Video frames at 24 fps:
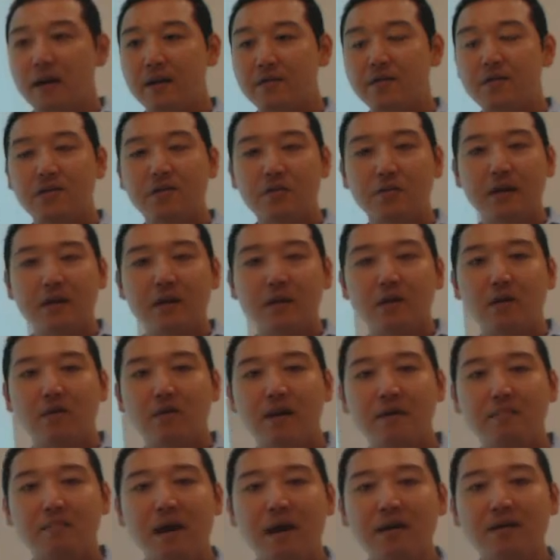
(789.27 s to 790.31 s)
Just a quick note
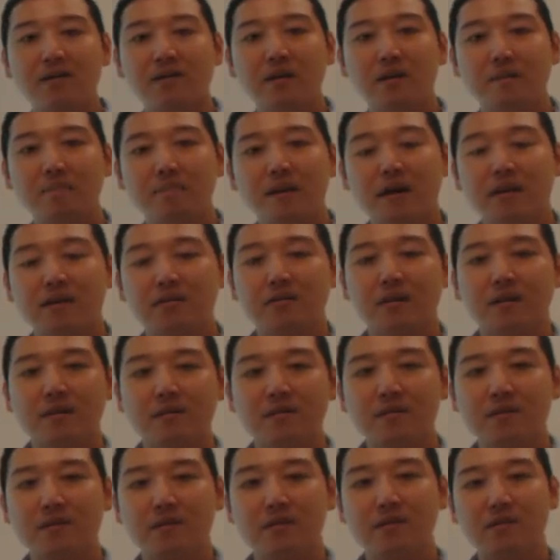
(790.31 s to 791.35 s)
on monetary policy.
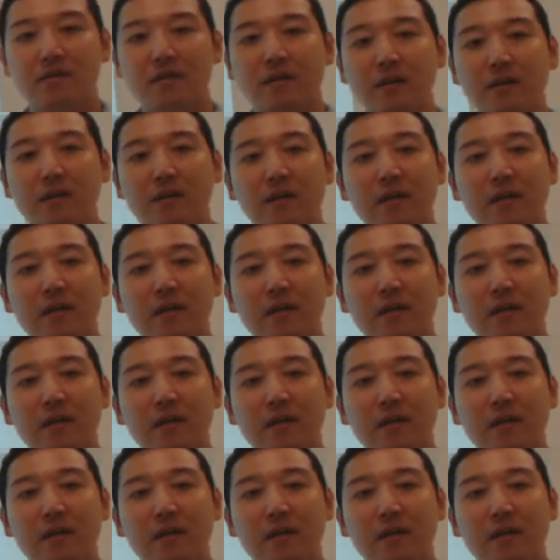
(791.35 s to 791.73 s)
This is